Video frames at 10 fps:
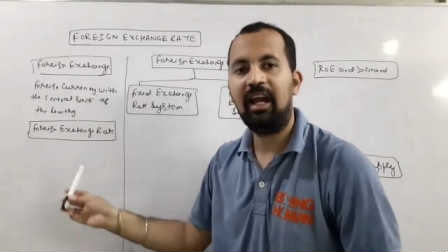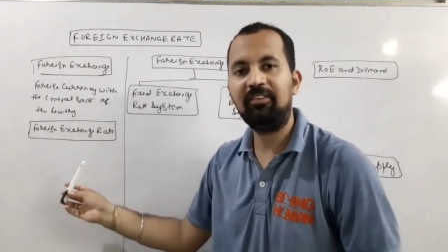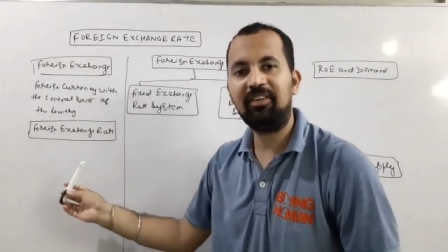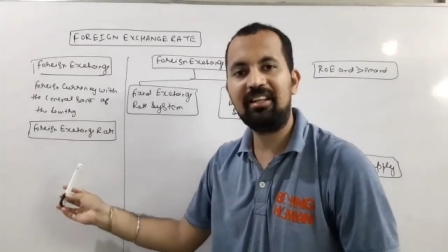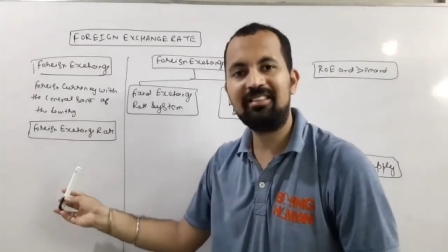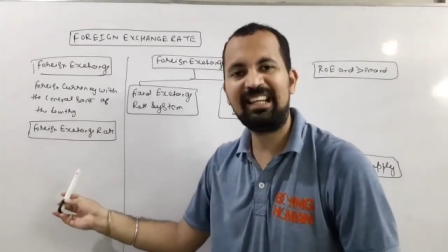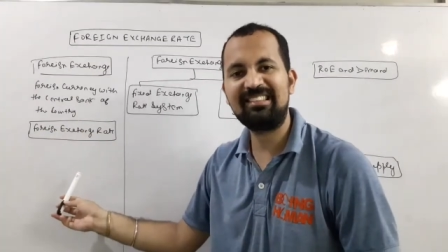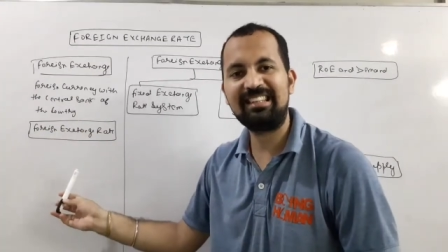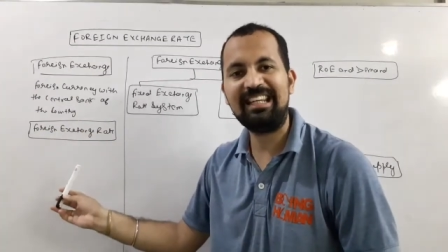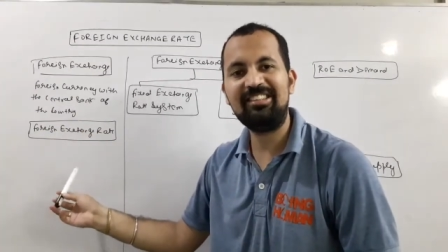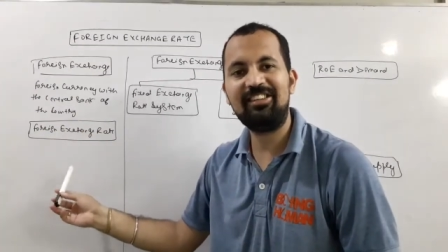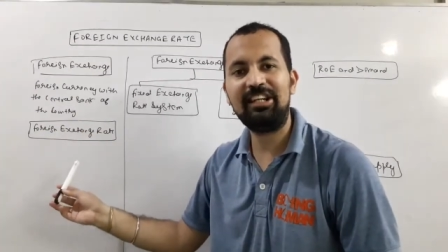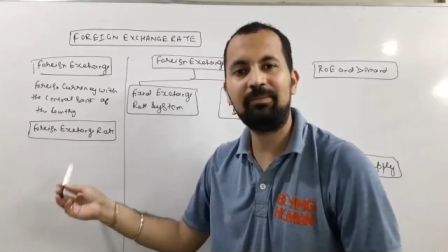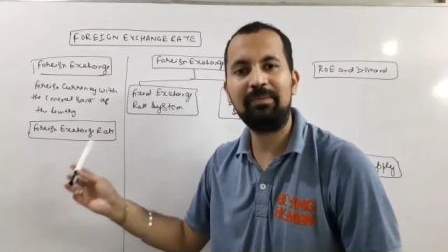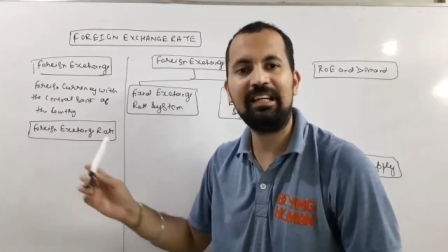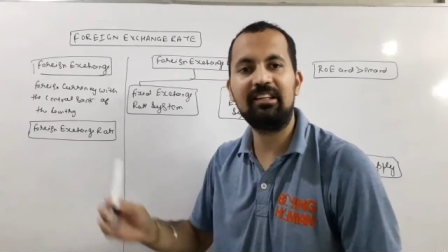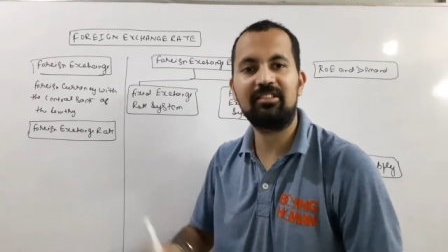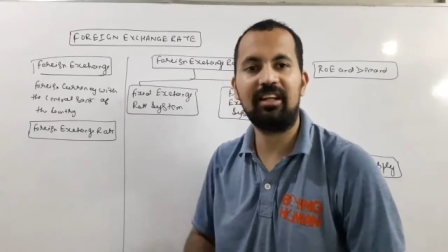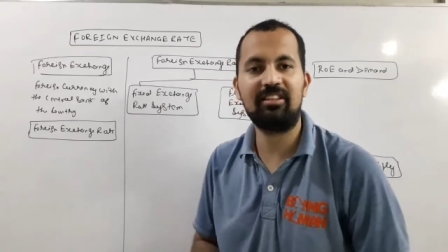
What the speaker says: And what does the exchange rate means?